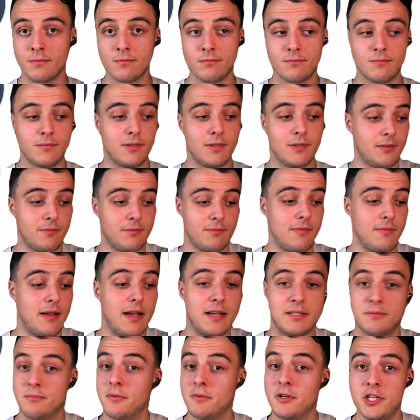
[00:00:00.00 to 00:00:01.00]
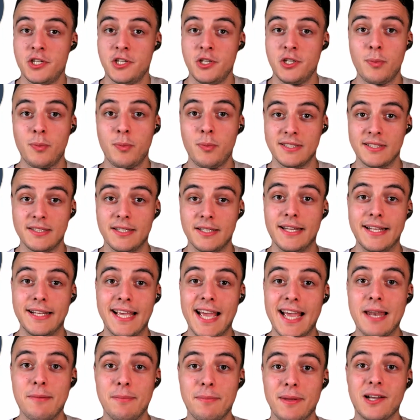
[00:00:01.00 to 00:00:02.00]
Like as much as you possibly
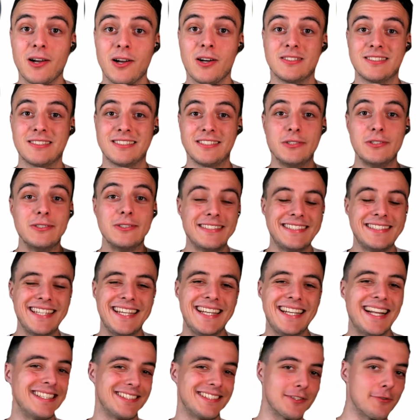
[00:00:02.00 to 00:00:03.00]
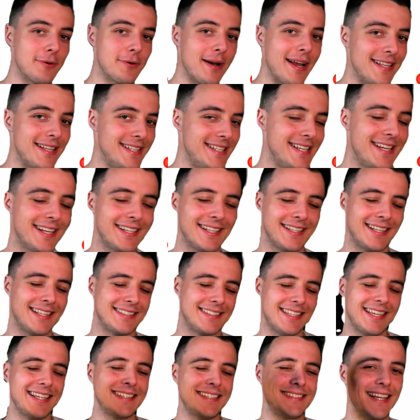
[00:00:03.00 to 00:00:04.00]
can, because you see it as a great deal. That's
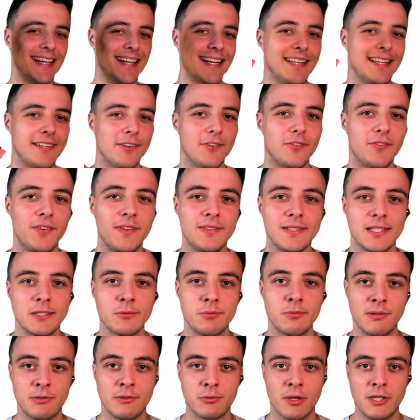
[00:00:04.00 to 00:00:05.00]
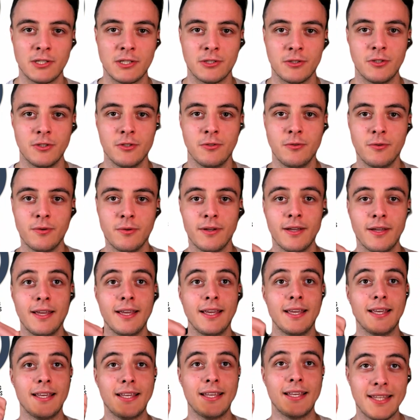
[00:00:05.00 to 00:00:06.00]
exactly the thing that we try to do
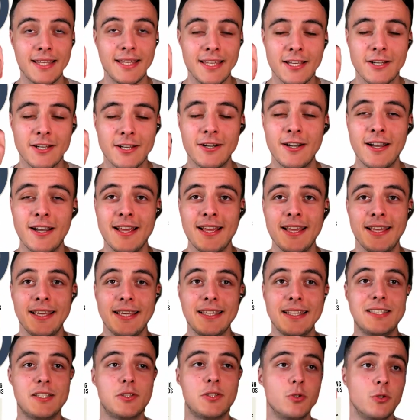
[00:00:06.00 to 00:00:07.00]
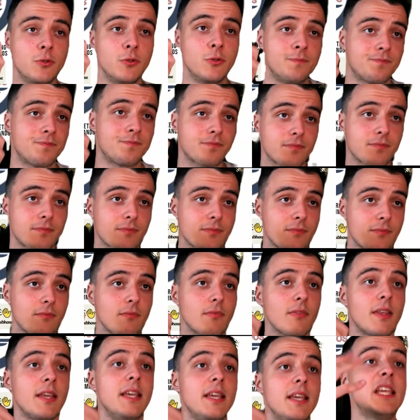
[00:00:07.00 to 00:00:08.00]
here, is to
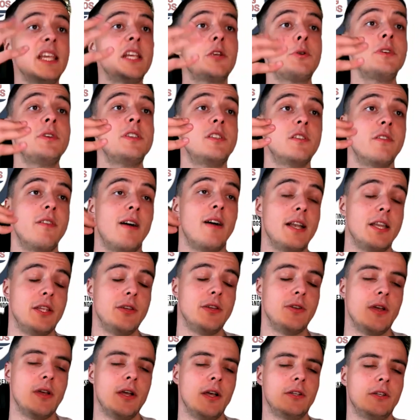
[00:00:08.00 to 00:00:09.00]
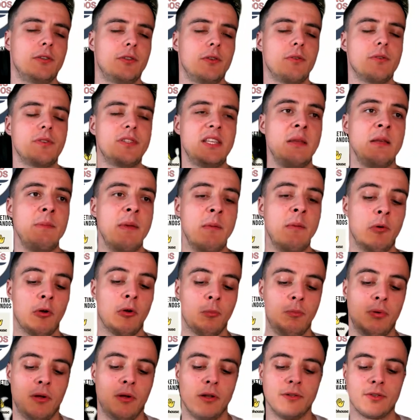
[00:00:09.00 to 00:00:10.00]
increase the value. So you see people
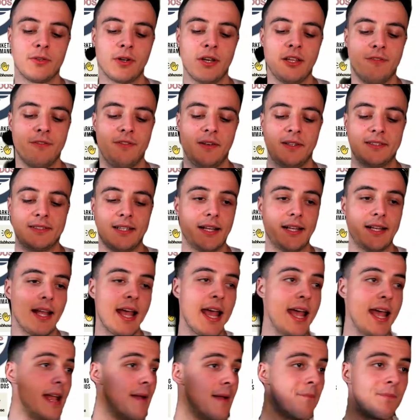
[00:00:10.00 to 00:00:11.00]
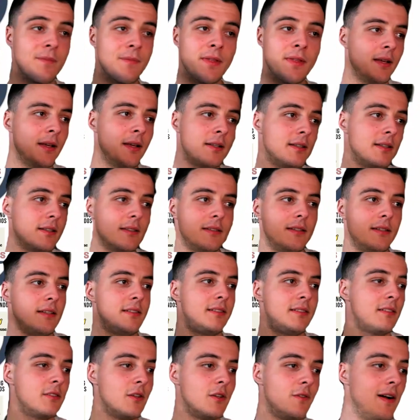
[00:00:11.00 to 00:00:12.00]
bundling things like, hey, this
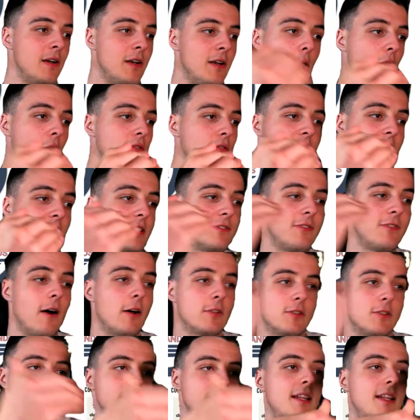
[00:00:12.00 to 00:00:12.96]
is a value of 6,000,